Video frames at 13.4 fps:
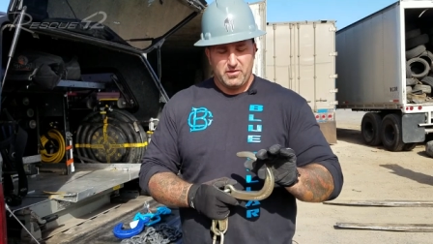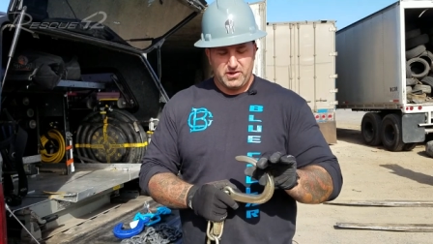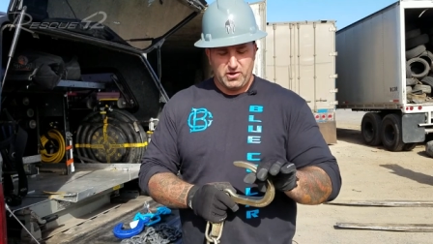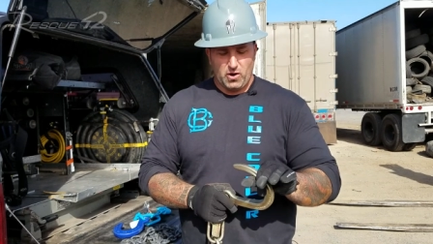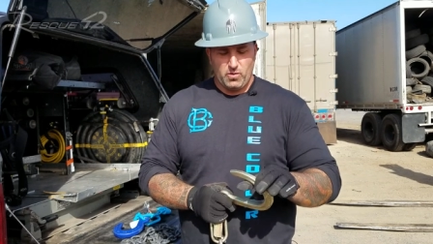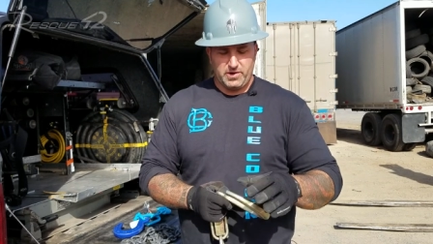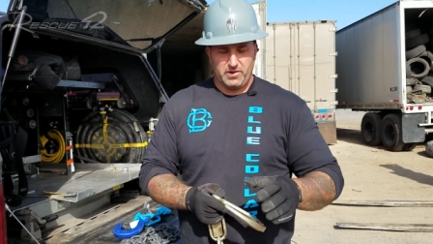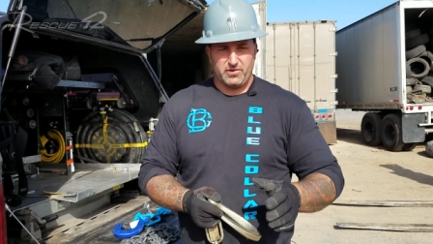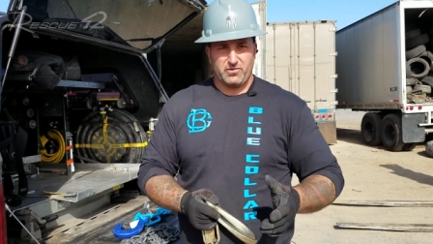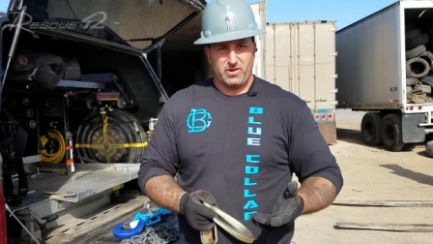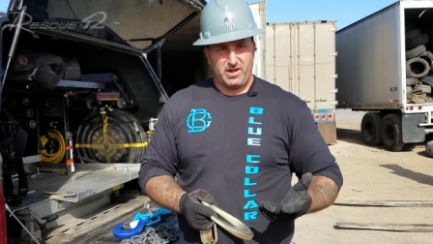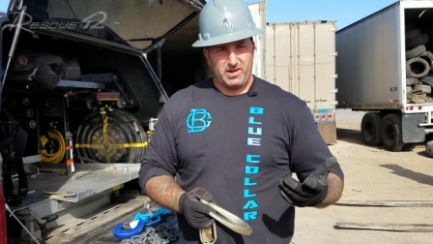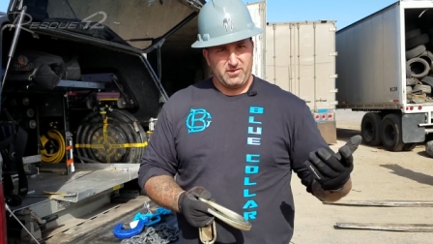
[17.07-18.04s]
the tow
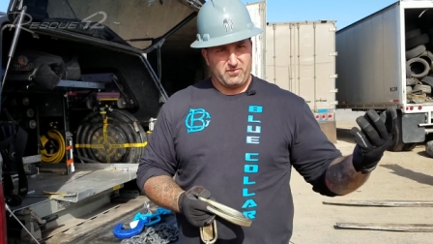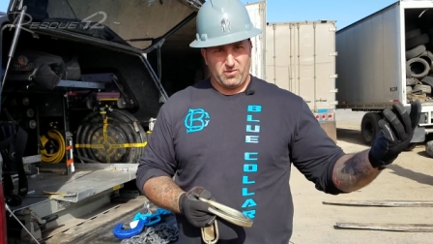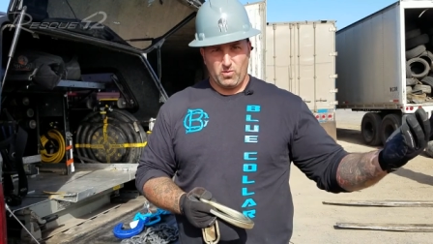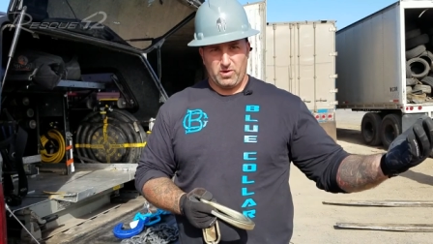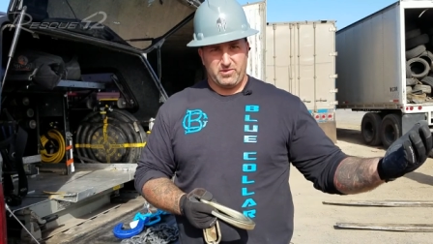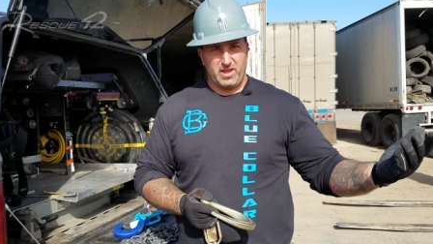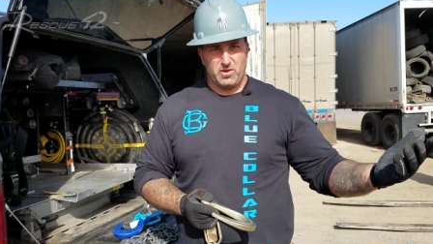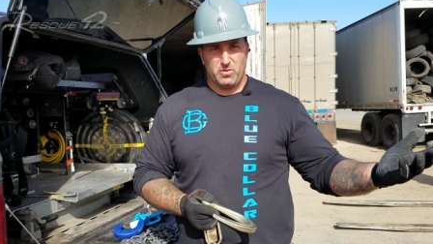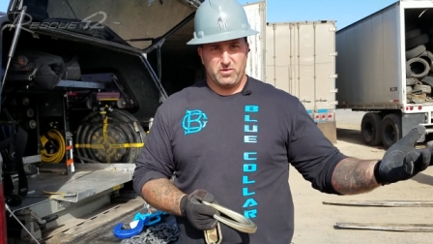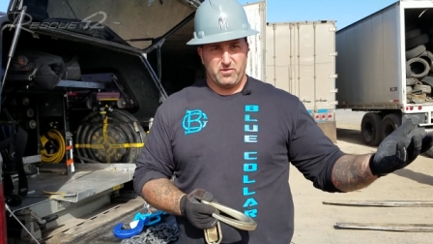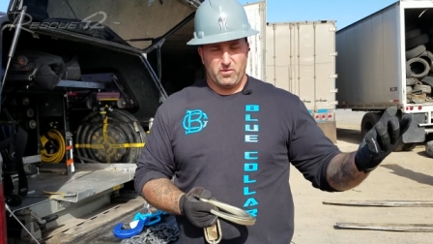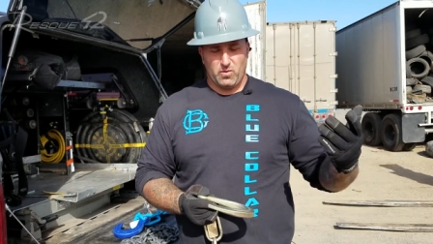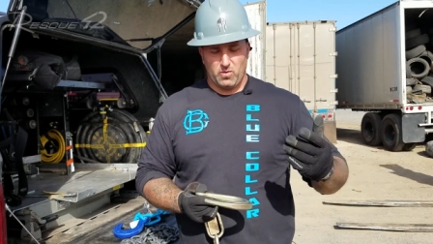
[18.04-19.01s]
industry for what they
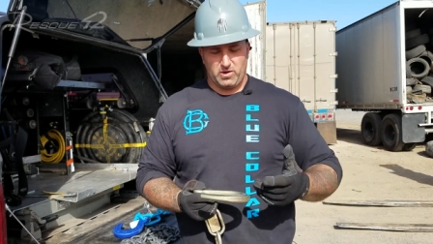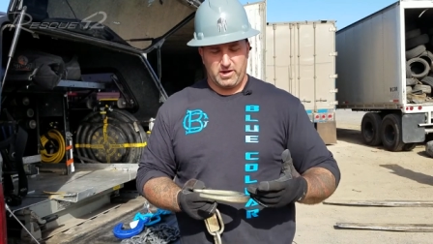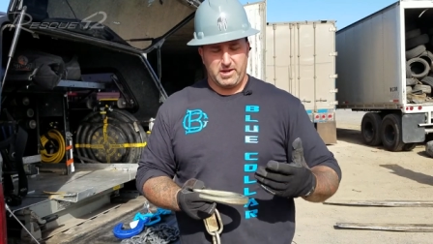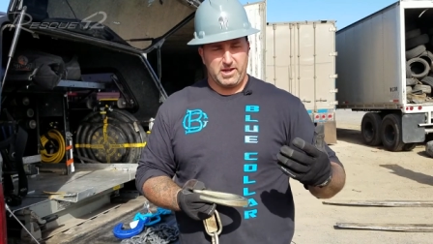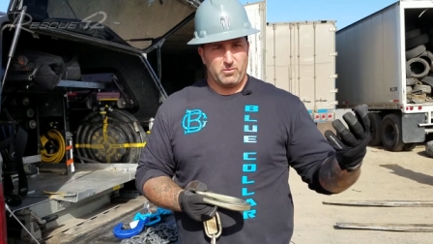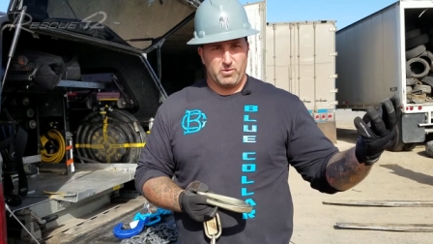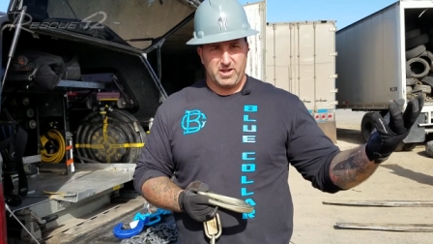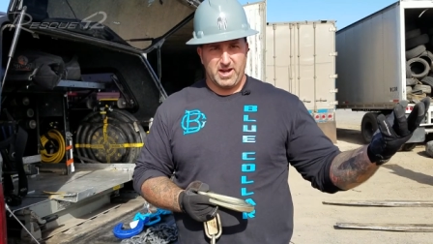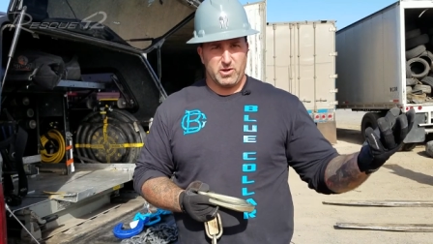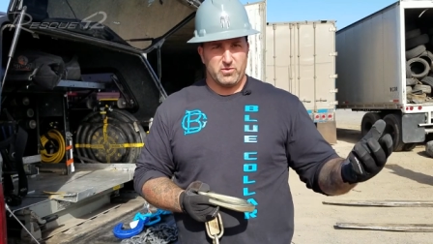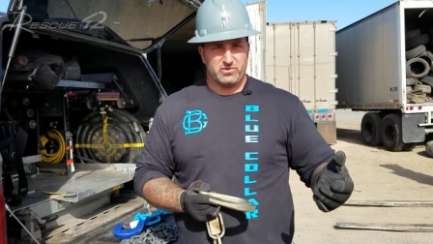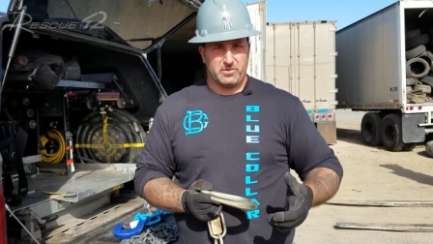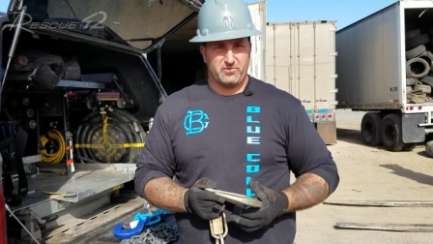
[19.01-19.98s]
use for, and we
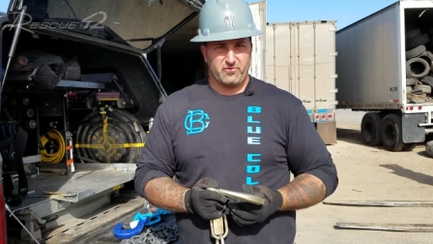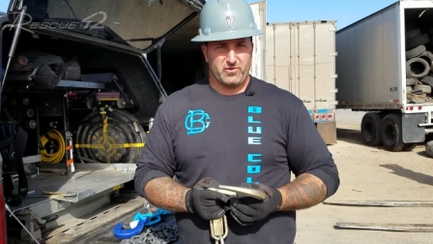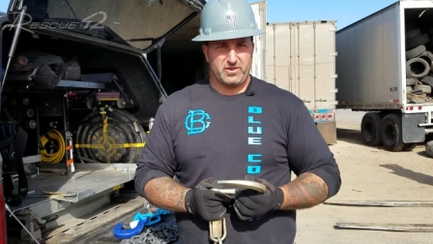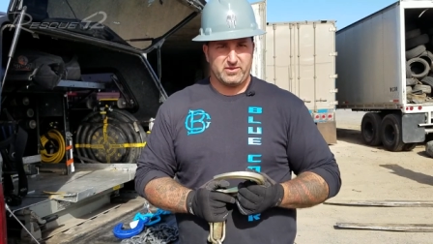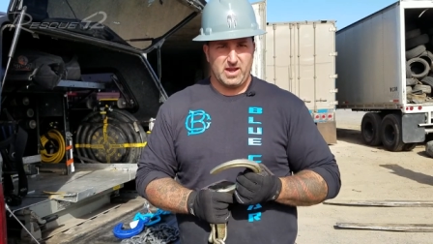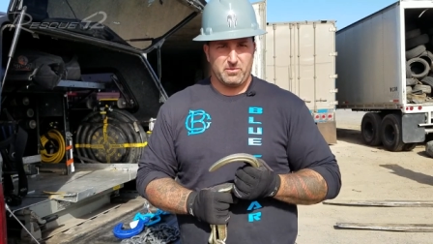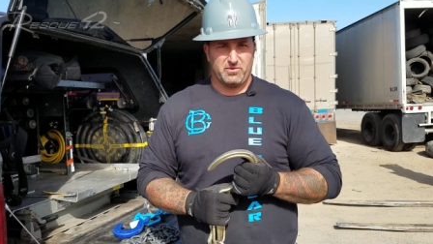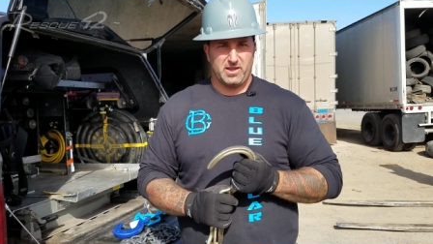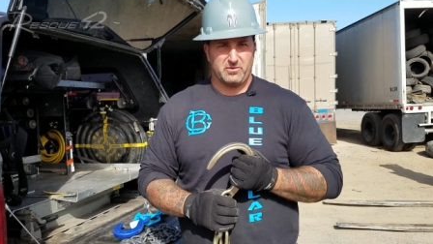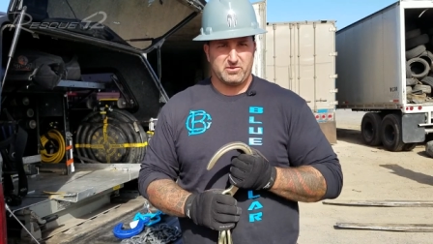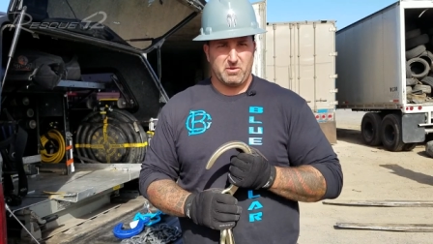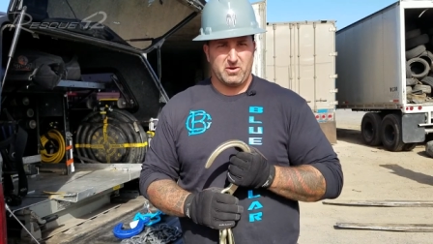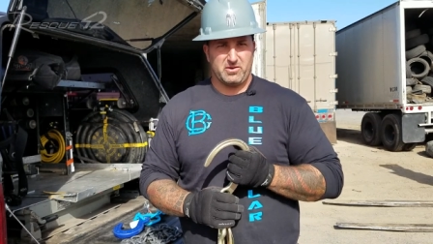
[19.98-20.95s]
kind of use them for the same
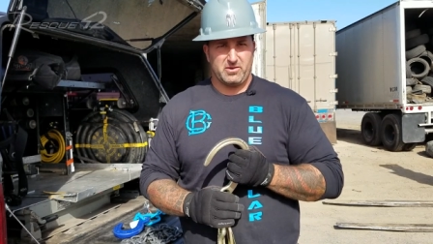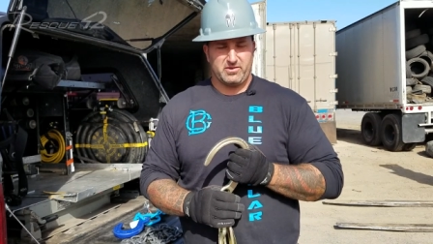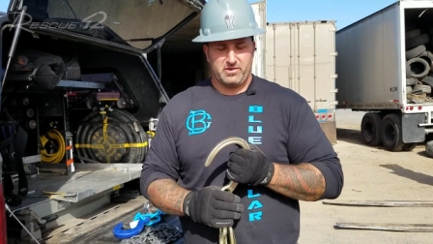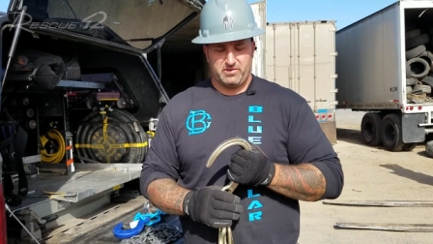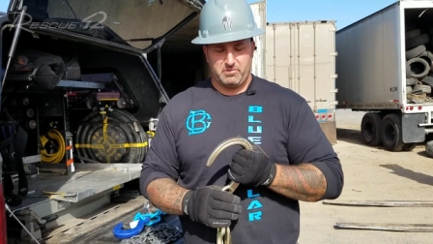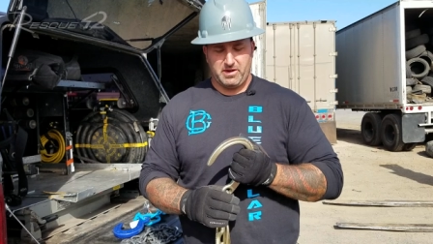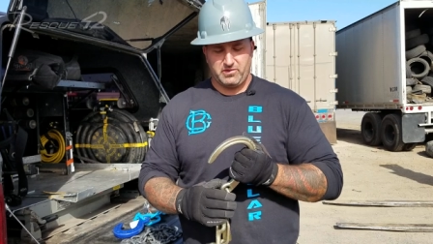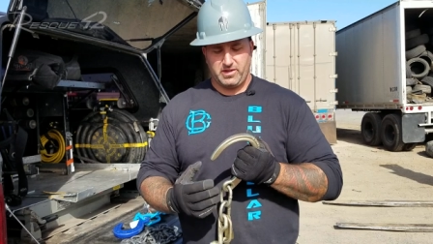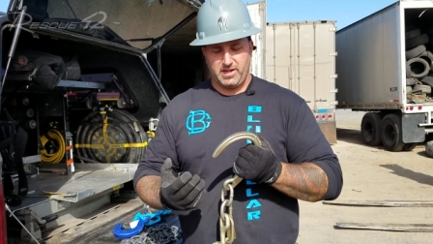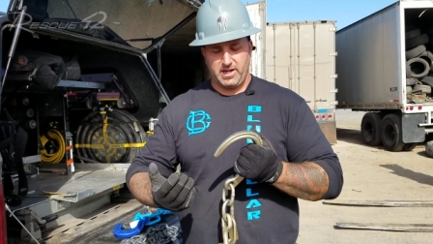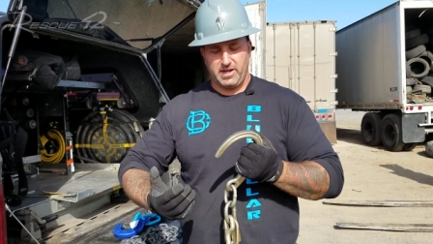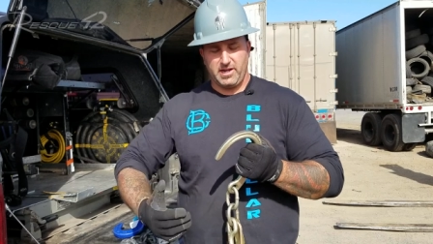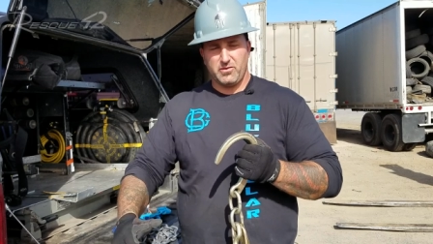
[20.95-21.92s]
thing, especially
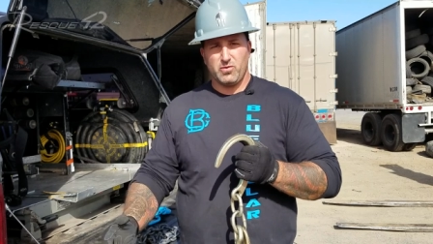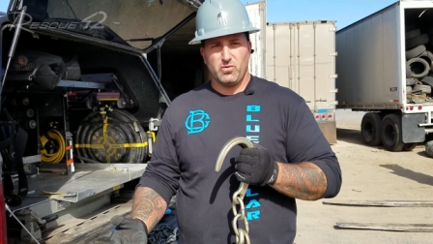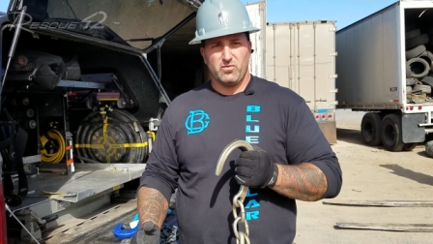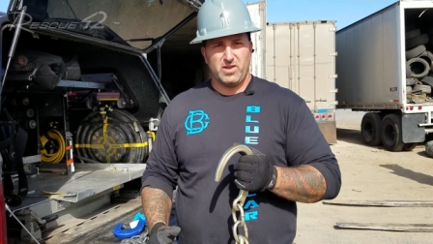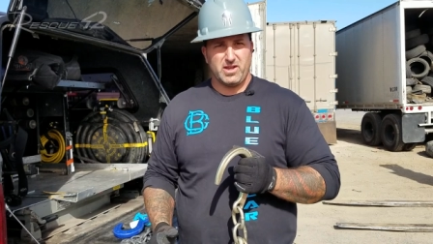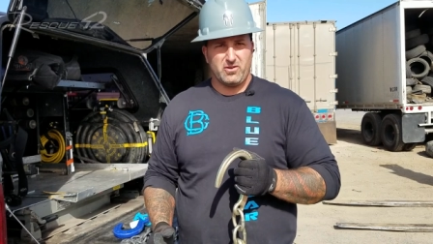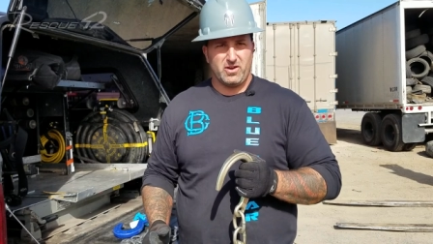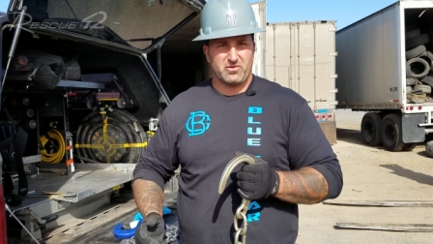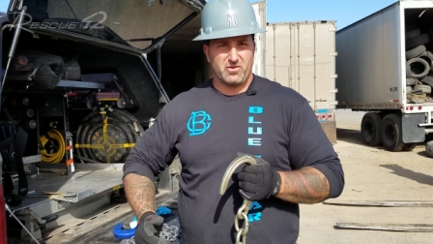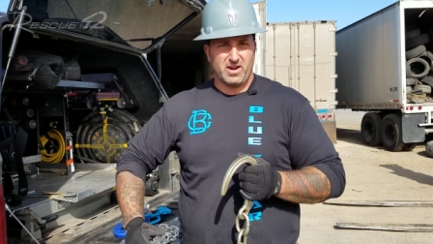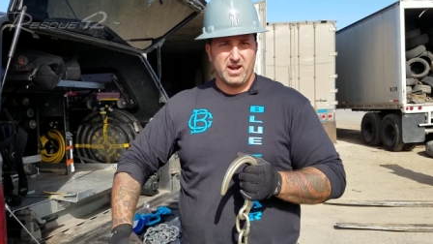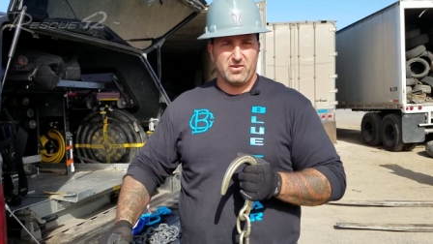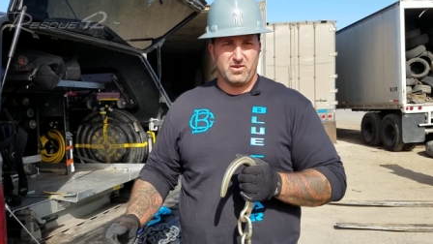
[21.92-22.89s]
getting into vehicle
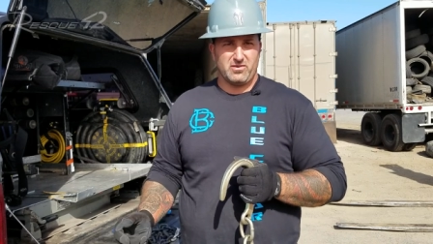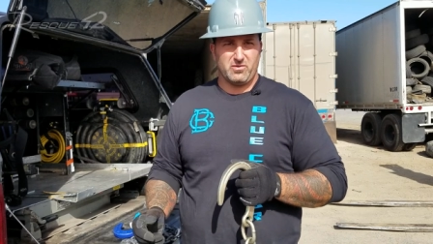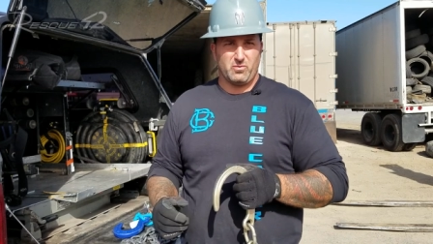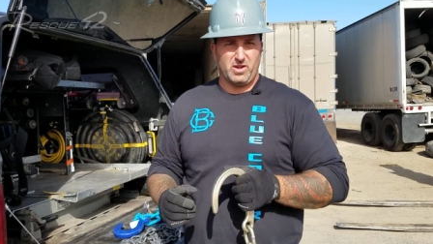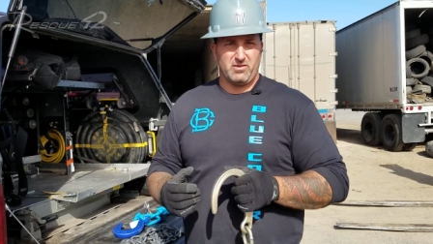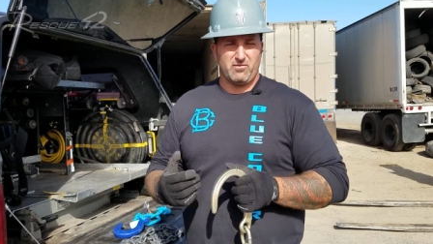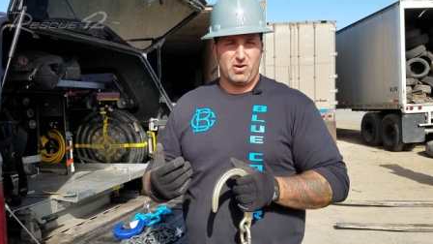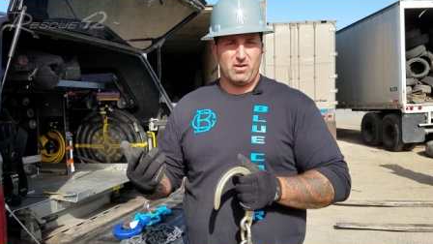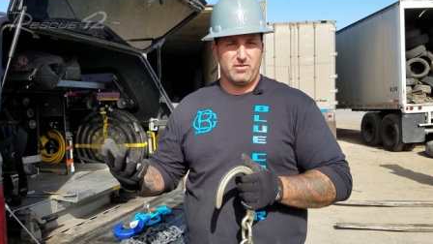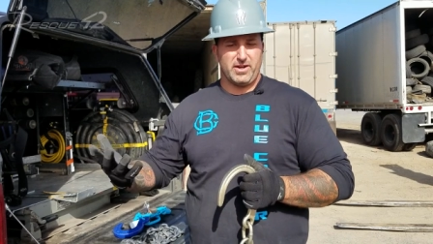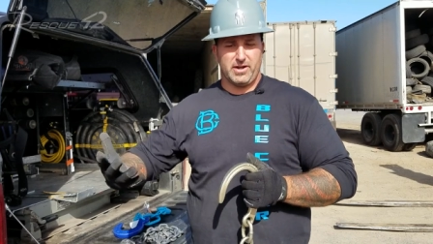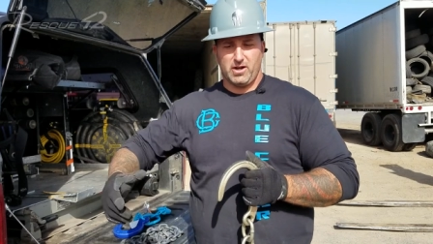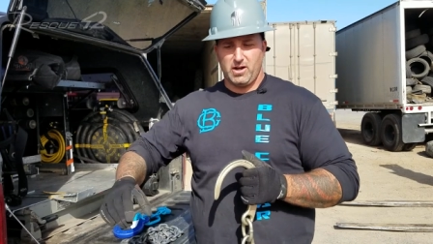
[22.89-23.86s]
extrications
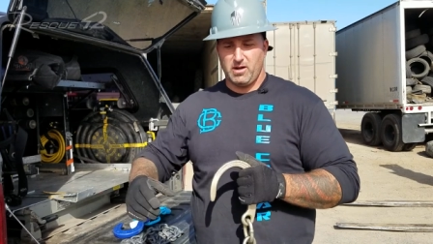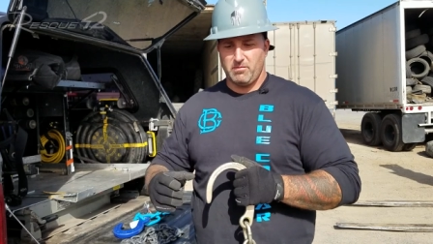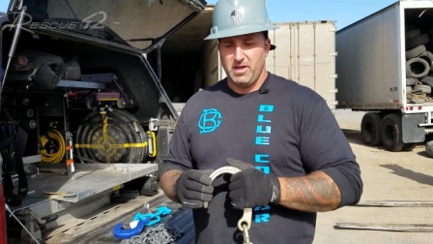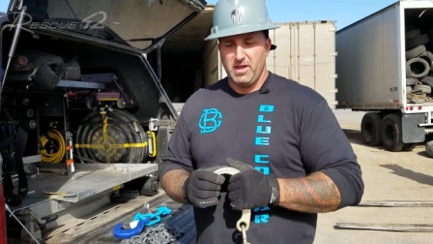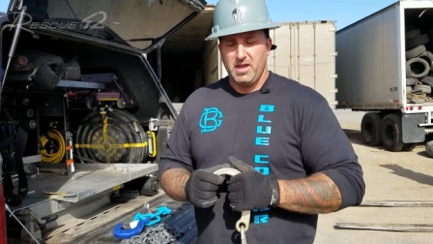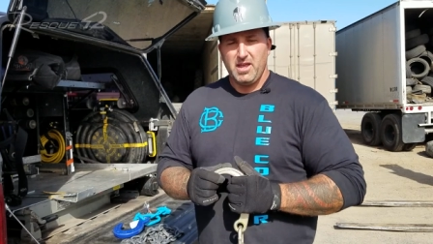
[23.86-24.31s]
involving um,